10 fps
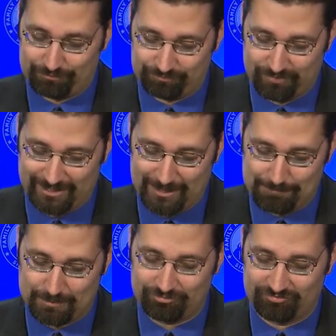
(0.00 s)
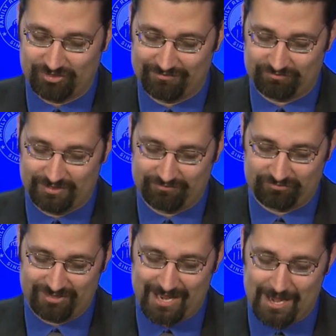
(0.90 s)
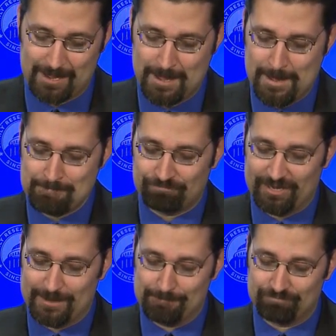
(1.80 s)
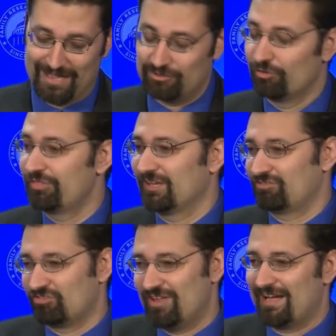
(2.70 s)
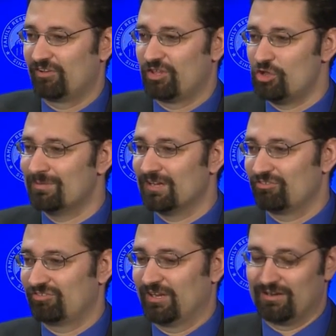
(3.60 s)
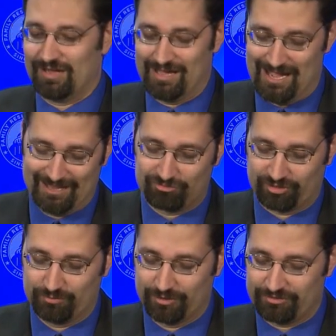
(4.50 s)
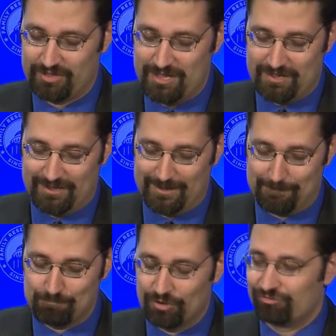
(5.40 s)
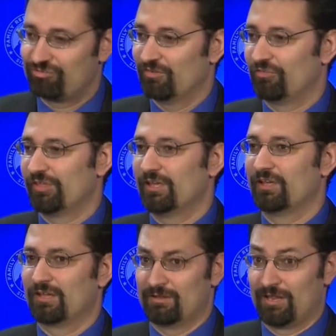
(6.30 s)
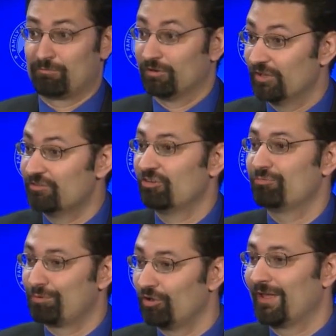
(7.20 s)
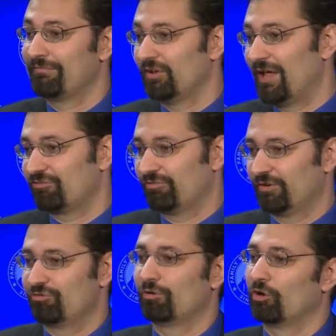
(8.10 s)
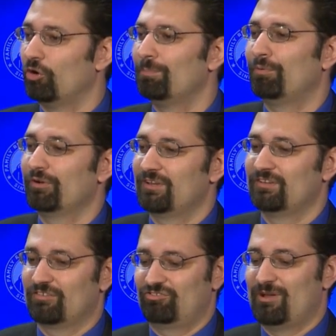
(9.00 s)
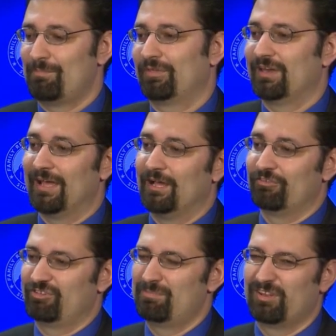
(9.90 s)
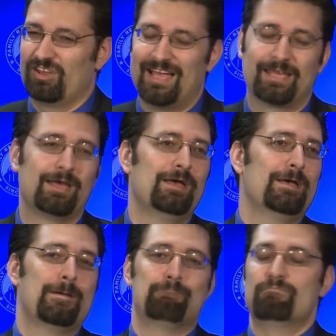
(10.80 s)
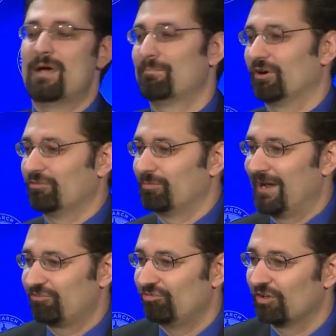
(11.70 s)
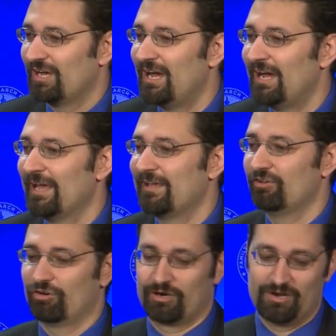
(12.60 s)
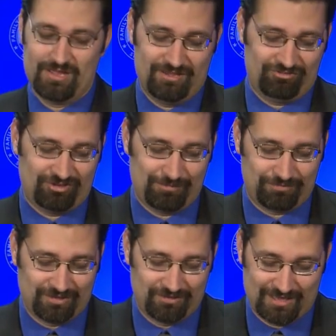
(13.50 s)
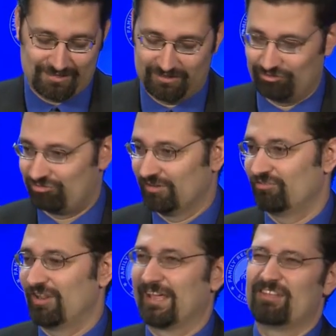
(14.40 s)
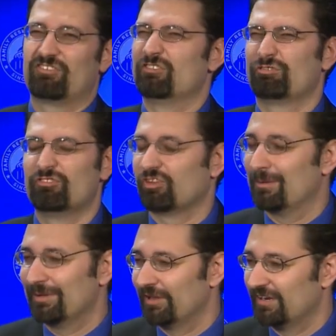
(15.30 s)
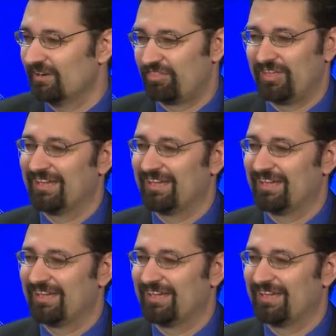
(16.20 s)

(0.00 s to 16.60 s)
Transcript: the purpose of today, I don't think it's exactly humanist, and I agree with most of the like religious pro-life philosophers who are all pointing to something else, something like member of a rational kind, or something that can like has the intrinsic ability to think